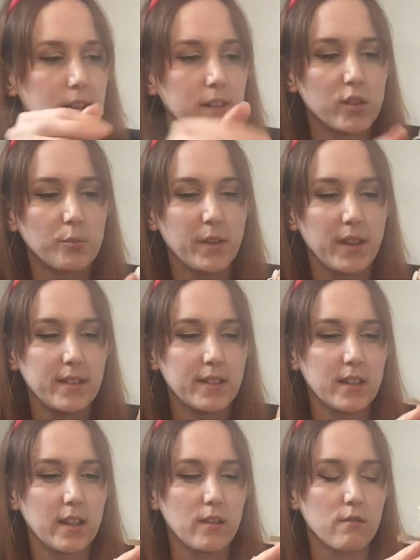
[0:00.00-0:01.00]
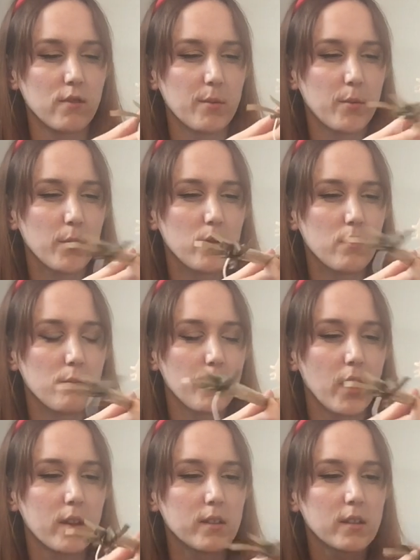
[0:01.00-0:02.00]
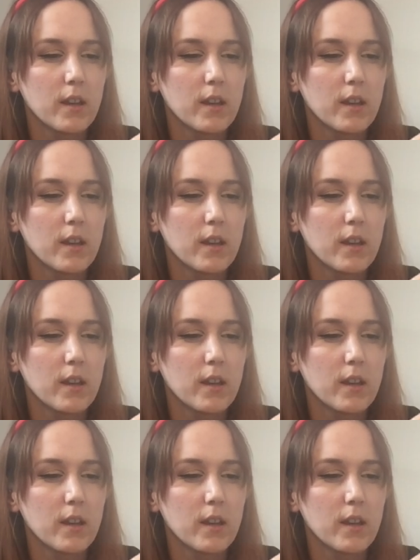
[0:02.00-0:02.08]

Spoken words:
it could be easily rippable, but